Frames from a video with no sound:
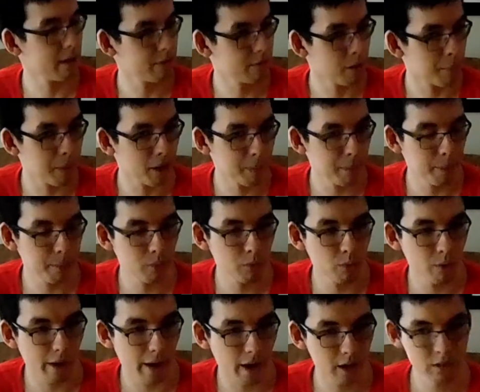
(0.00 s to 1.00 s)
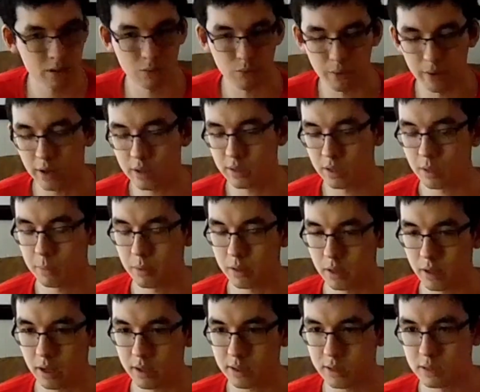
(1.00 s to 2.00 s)
compared to people who are action oriented but
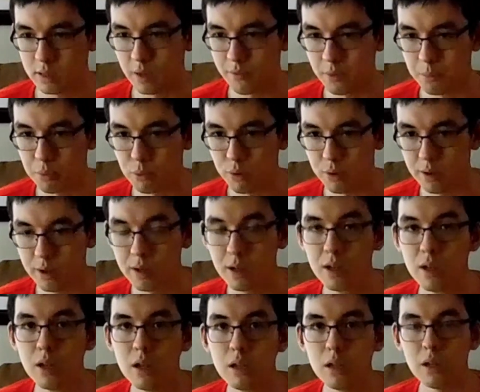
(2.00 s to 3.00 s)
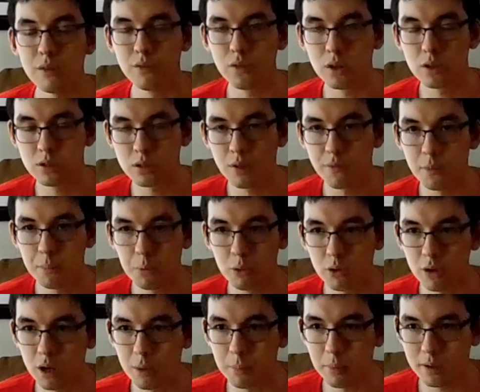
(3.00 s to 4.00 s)
not self-important, if you're
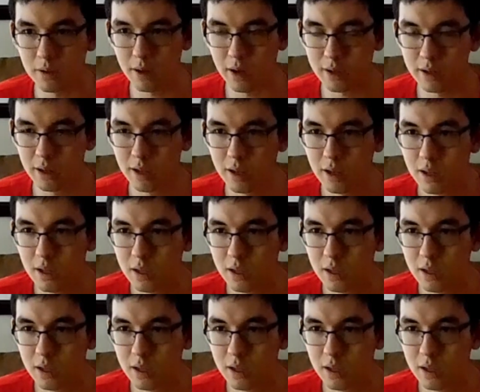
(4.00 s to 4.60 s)
self-important but not